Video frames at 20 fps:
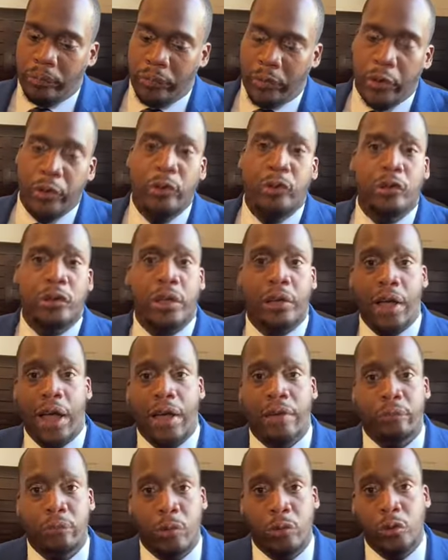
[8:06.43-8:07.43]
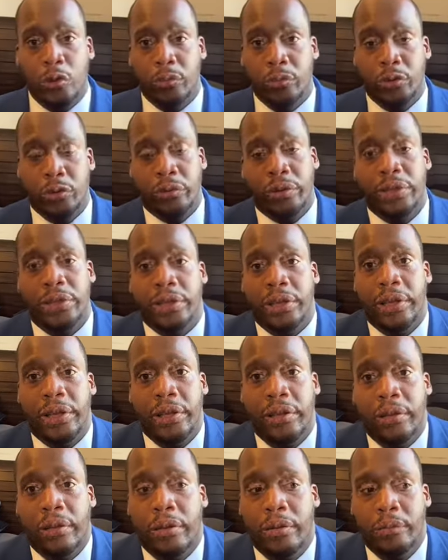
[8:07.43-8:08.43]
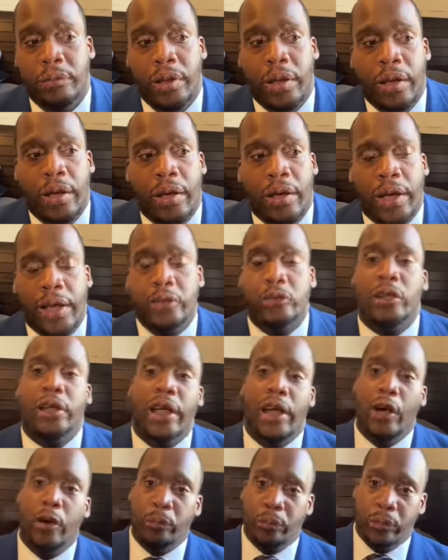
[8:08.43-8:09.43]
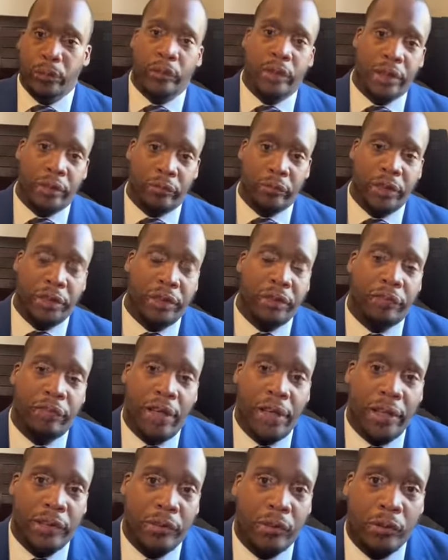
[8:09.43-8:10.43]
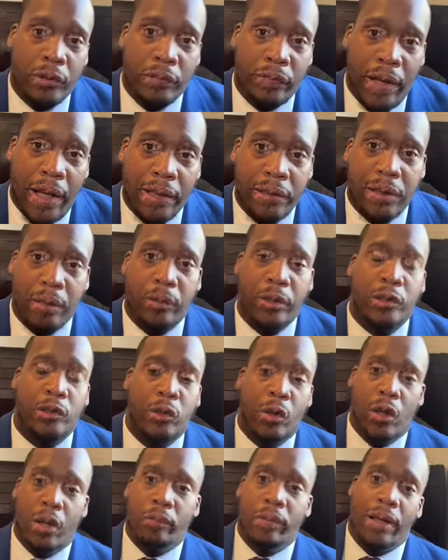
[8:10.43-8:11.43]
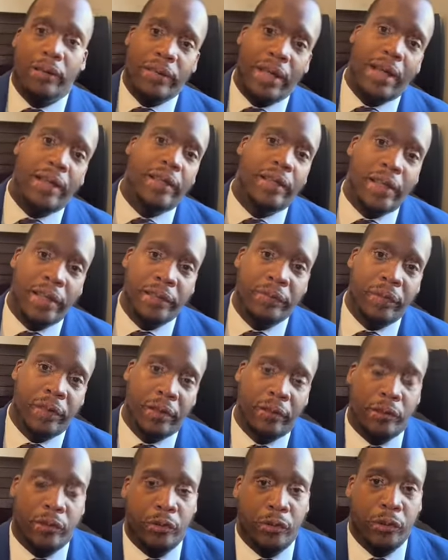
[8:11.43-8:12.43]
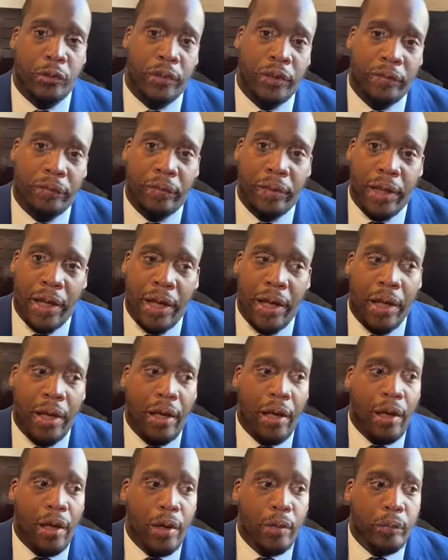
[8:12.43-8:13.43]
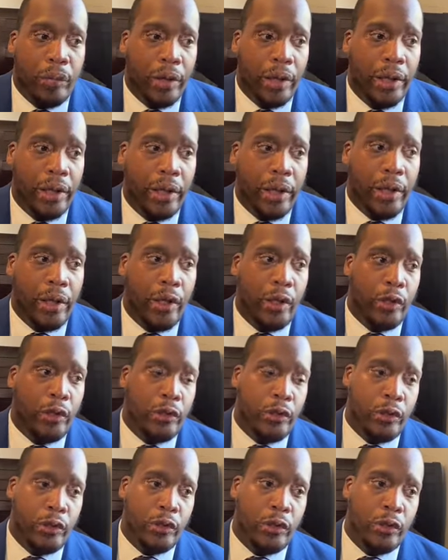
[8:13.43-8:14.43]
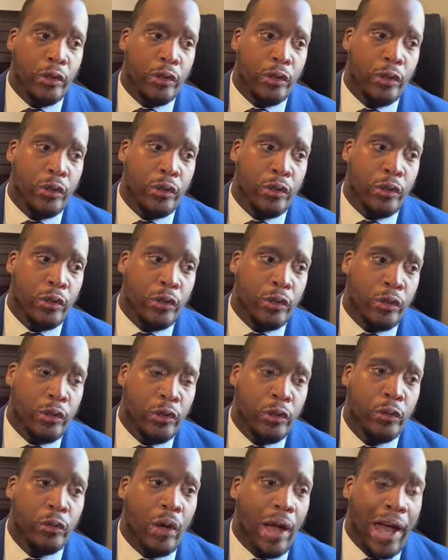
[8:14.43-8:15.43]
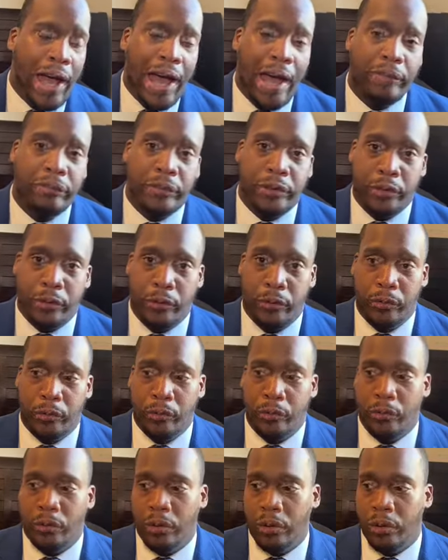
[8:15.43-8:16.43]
use to have multiple streams of income. That's going to help you reach your finance goals faster. I'm going to talk about that in the next video, so tune in for that. But you have to